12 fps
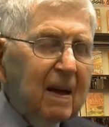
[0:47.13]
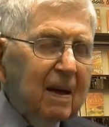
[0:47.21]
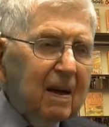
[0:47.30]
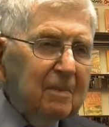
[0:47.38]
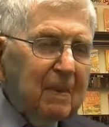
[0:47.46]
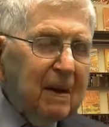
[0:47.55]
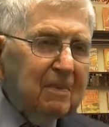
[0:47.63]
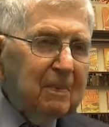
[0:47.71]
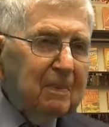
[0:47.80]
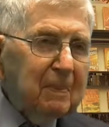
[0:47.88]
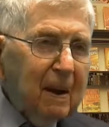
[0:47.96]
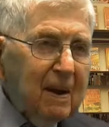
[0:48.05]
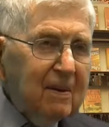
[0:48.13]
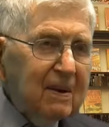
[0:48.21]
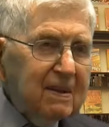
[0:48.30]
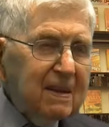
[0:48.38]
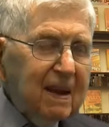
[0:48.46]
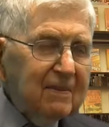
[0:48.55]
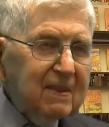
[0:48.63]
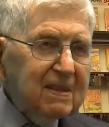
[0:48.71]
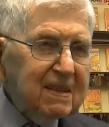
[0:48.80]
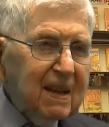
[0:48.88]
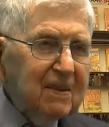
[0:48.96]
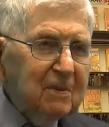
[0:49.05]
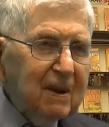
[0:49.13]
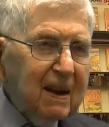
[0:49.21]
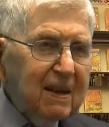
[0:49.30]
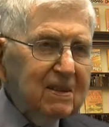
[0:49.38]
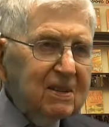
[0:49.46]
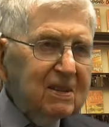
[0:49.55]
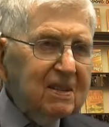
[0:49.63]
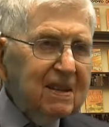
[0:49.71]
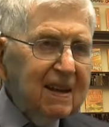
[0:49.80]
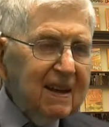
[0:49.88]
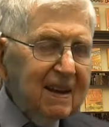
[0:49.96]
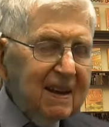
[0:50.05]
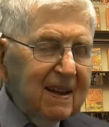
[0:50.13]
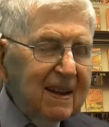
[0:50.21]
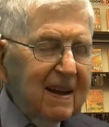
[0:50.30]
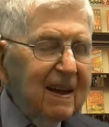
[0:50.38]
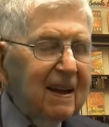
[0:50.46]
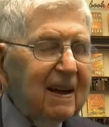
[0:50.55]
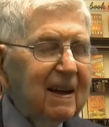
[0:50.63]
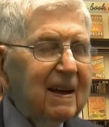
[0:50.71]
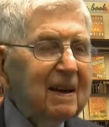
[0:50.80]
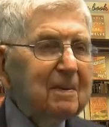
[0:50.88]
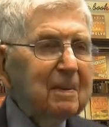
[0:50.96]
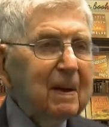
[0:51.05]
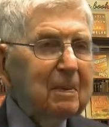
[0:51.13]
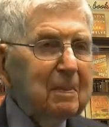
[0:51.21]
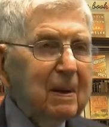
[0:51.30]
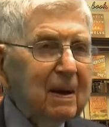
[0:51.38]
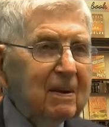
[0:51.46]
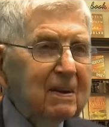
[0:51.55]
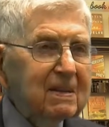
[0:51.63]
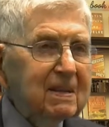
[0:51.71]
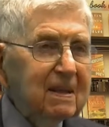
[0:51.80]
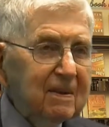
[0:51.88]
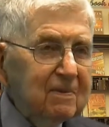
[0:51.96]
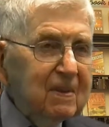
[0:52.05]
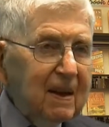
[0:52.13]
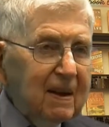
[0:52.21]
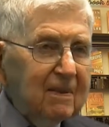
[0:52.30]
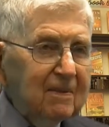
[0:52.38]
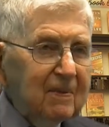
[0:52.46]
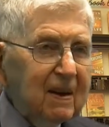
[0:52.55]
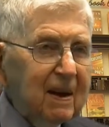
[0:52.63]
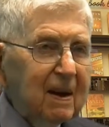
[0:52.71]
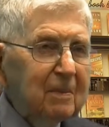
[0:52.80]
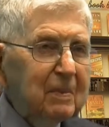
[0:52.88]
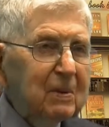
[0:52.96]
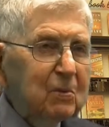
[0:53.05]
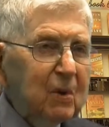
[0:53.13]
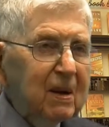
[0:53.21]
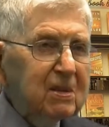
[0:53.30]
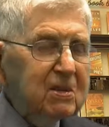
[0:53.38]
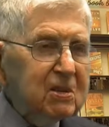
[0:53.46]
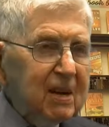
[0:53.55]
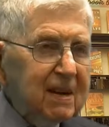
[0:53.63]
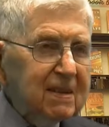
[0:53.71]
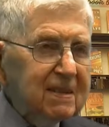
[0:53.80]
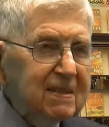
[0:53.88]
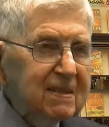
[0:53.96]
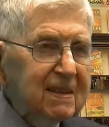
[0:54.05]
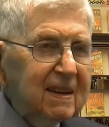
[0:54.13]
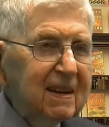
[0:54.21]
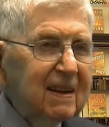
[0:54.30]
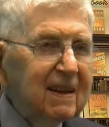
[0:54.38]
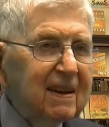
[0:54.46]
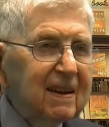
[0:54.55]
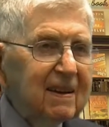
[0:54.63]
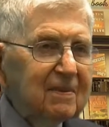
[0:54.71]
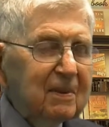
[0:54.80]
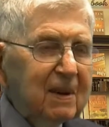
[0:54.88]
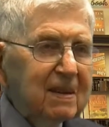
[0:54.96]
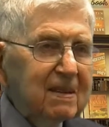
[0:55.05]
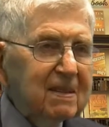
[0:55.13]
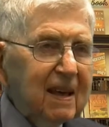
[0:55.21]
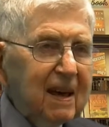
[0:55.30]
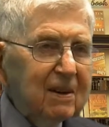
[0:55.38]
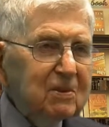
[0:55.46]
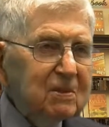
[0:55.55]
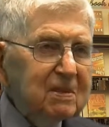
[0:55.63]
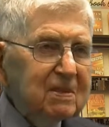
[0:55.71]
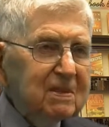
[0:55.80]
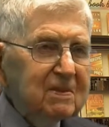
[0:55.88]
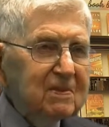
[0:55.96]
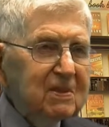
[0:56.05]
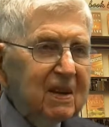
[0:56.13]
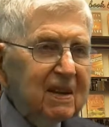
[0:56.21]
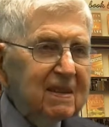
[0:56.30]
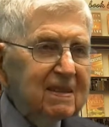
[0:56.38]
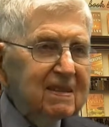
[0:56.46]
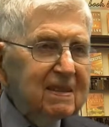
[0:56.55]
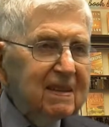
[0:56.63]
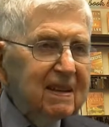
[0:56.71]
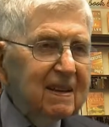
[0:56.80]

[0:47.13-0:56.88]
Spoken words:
My parents, having said what I just did, my parents lived on a farm and raised chickens, raised thousands of chickens.